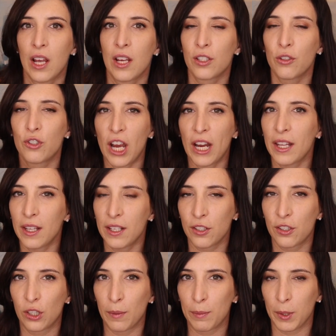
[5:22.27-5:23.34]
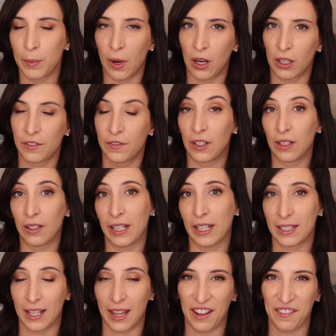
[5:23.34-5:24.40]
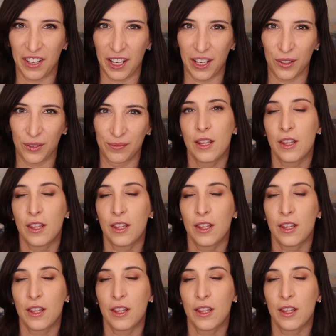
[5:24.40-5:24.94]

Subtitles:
So check in the description box for a link to that video.